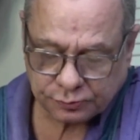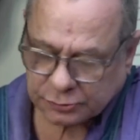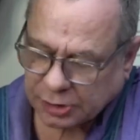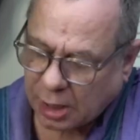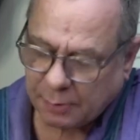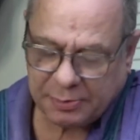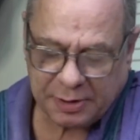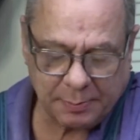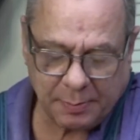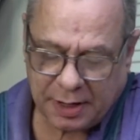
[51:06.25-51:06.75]
I
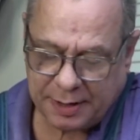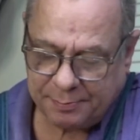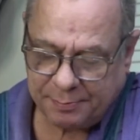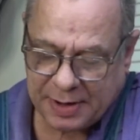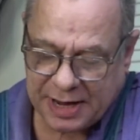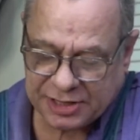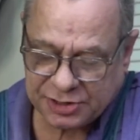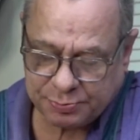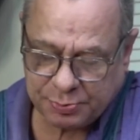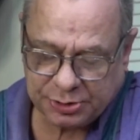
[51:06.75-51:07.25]
mean, my
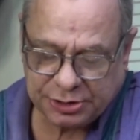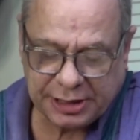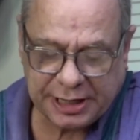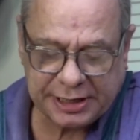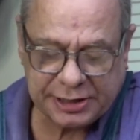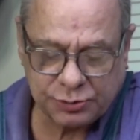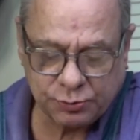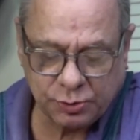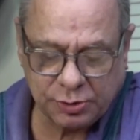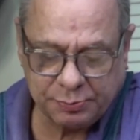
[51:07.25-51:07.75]
mashed
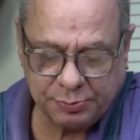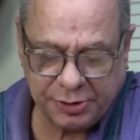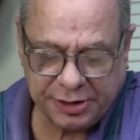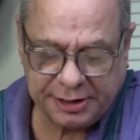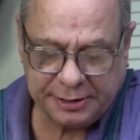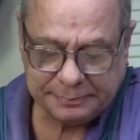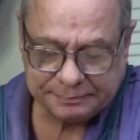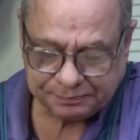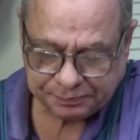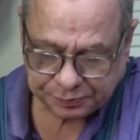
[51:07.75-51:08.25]
potatoes would
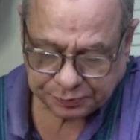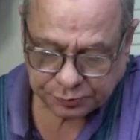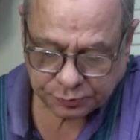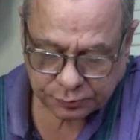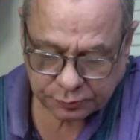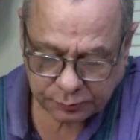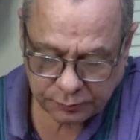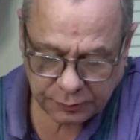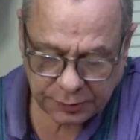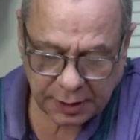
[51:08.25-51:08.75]
be,
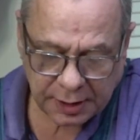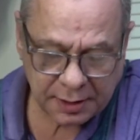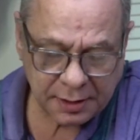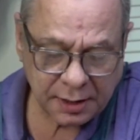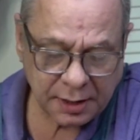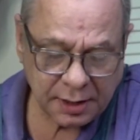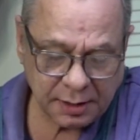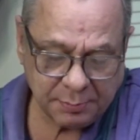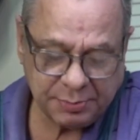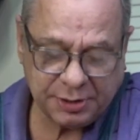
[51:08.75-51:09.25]

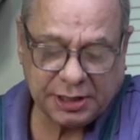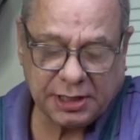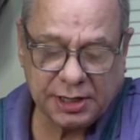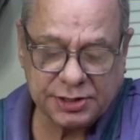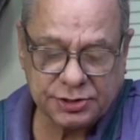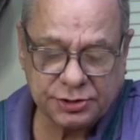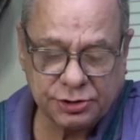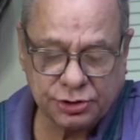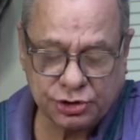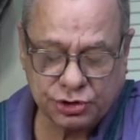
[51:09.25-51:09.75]

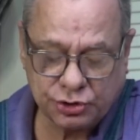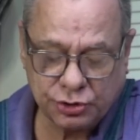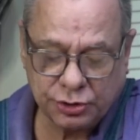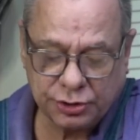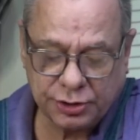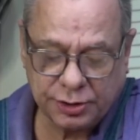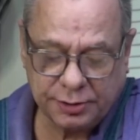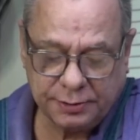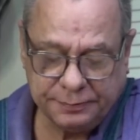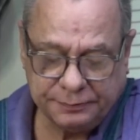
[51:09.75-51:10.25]
because of the
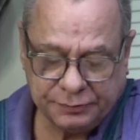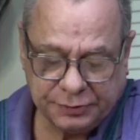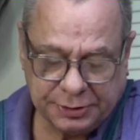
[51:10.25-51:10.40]
sugar.